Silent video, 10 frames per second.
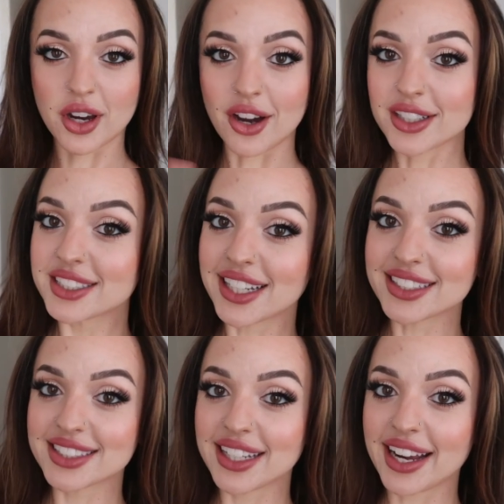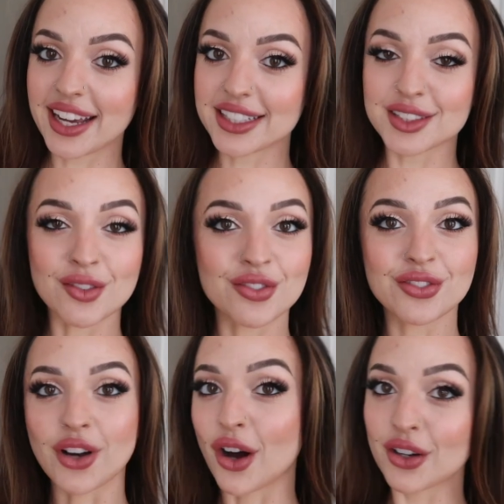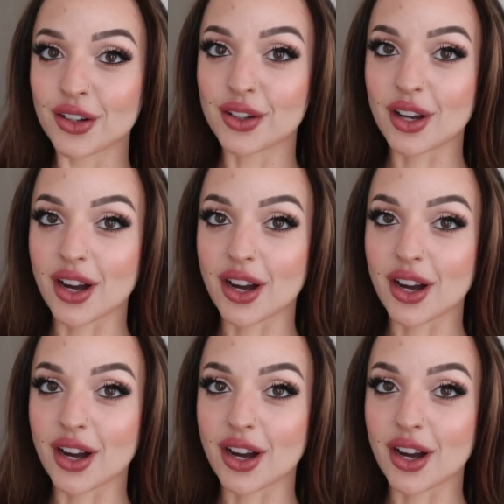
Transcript: content today, some fall girl